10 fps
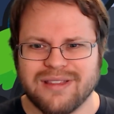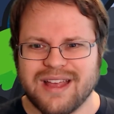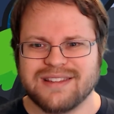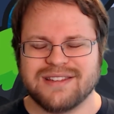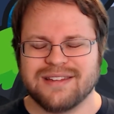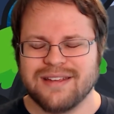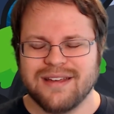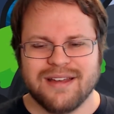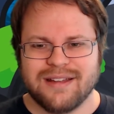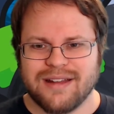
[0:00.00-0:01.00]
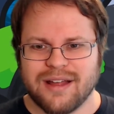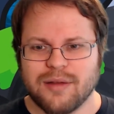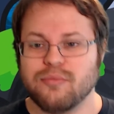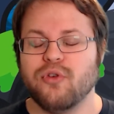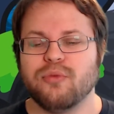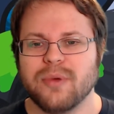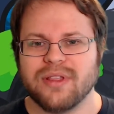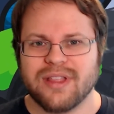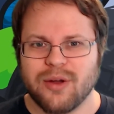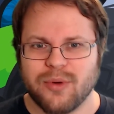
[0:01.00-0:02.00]
That's not it.
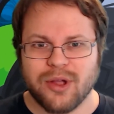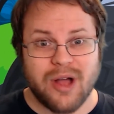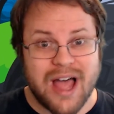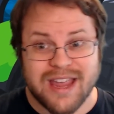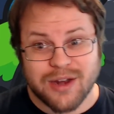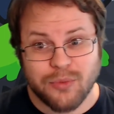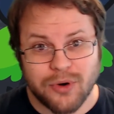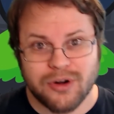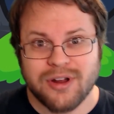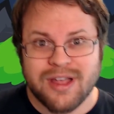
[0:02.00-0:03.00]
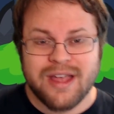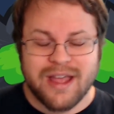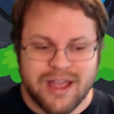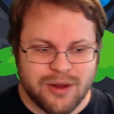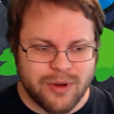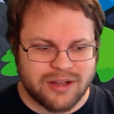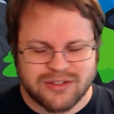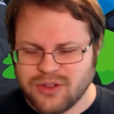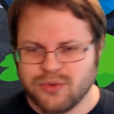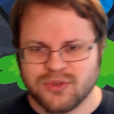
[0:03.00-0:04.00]
Movement. There we go. I can word. Anyway,
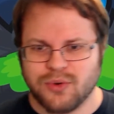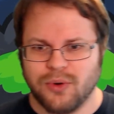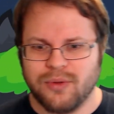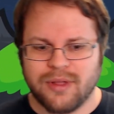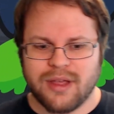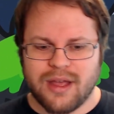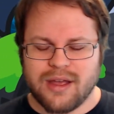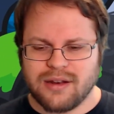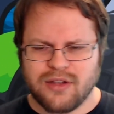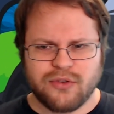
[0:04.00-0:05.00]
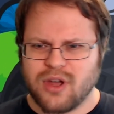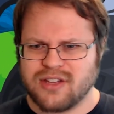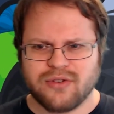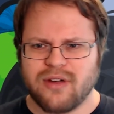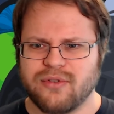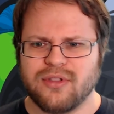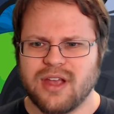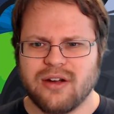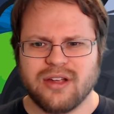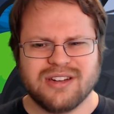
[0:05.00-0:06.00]
so that was cool. And if you guys are in the
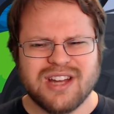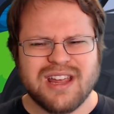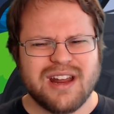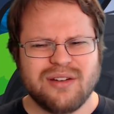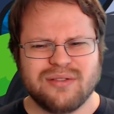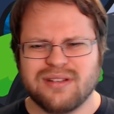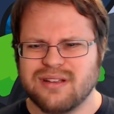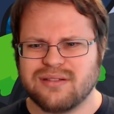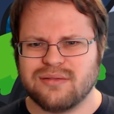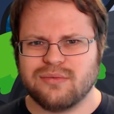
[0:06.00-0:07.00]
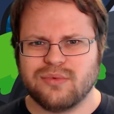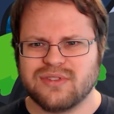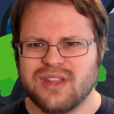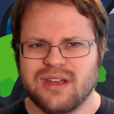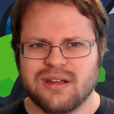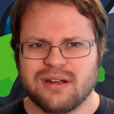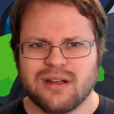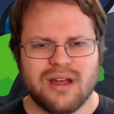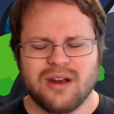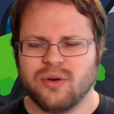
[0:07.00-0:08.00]
area, check it out. It was like,
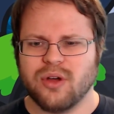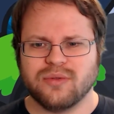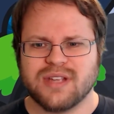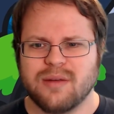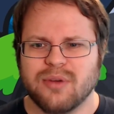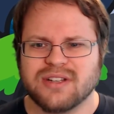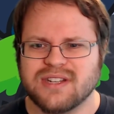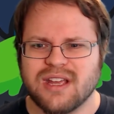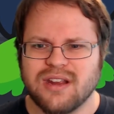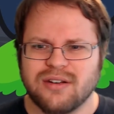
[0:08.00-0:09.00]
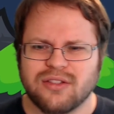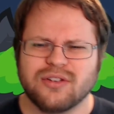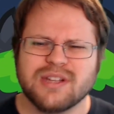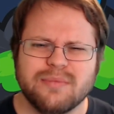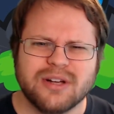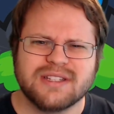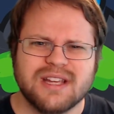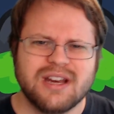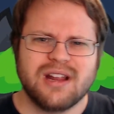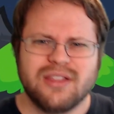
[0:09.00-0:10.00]
I don't know, $10 to get in, $13 to
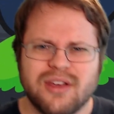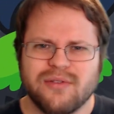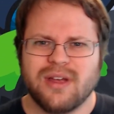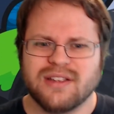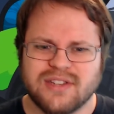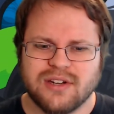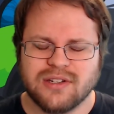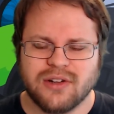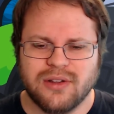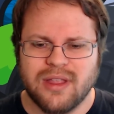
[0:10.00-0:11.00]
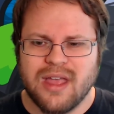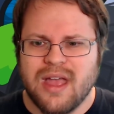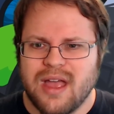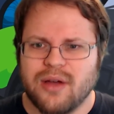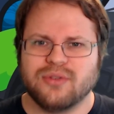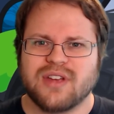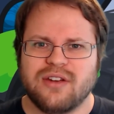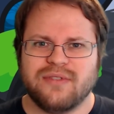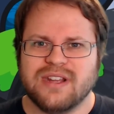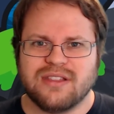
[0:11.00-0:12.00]
get in, I think, as an adult. It was kind
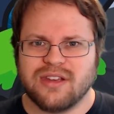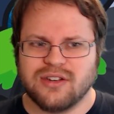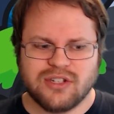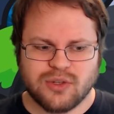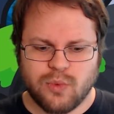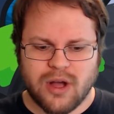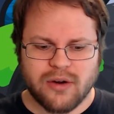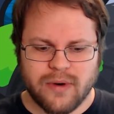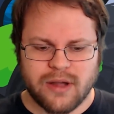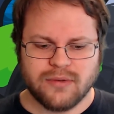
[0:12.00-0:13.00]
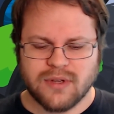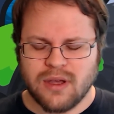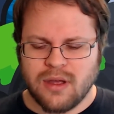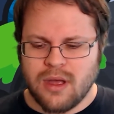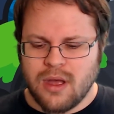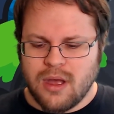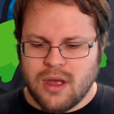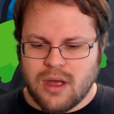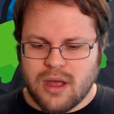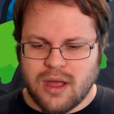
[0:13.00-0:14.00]
of a neat thing to just walk around.
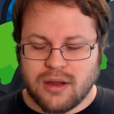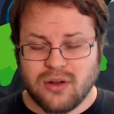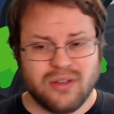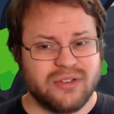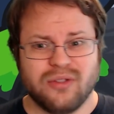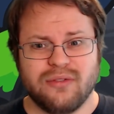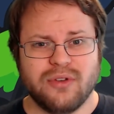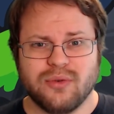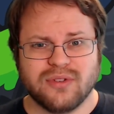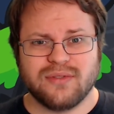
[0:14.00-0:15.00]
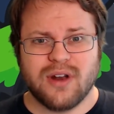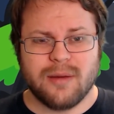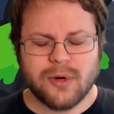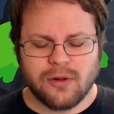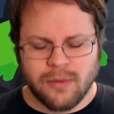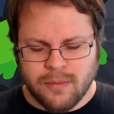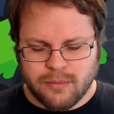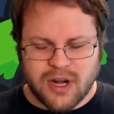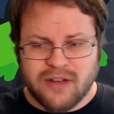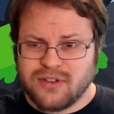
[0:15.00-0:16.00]
And also the view is phenomenal.
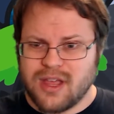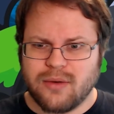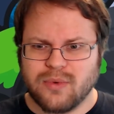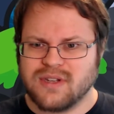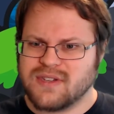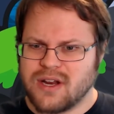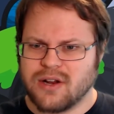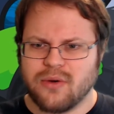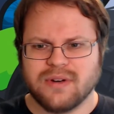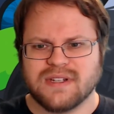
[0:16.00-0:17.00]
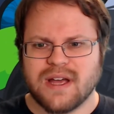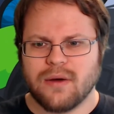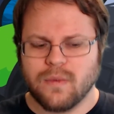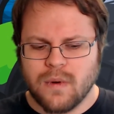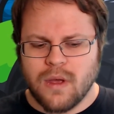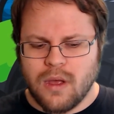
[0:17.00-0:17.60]
But after that, we decided to go into town.